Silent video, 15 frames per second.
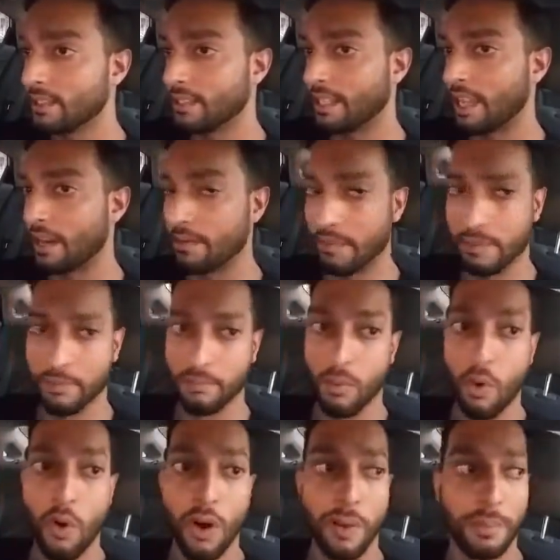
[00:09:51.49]
to get
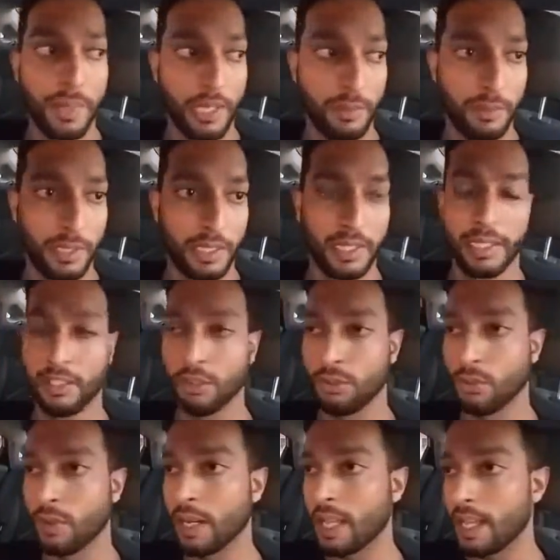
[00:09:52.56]
more repeatability due
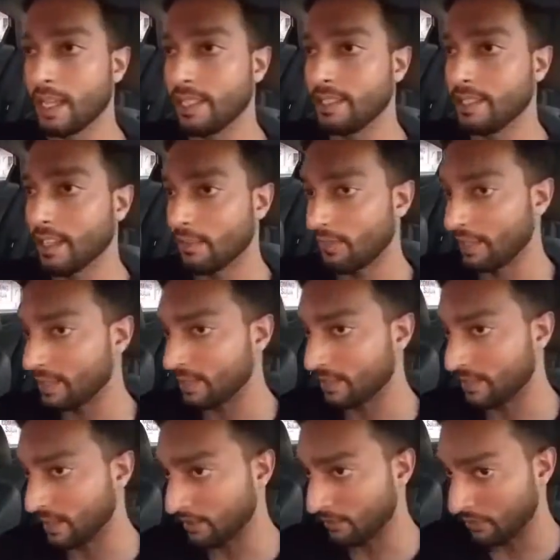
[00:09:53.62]
to an ETF
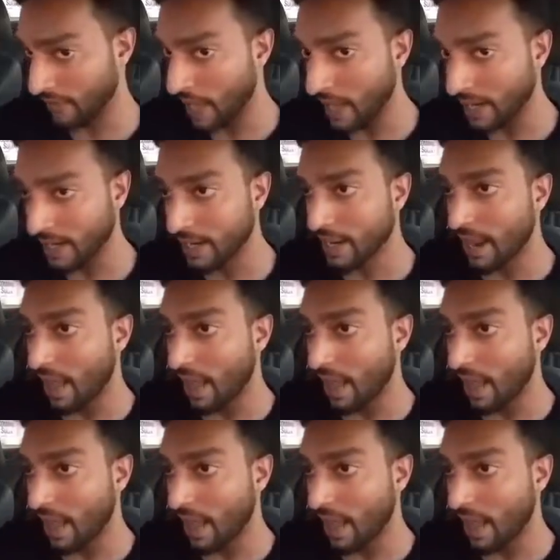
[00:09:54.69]
existing for that.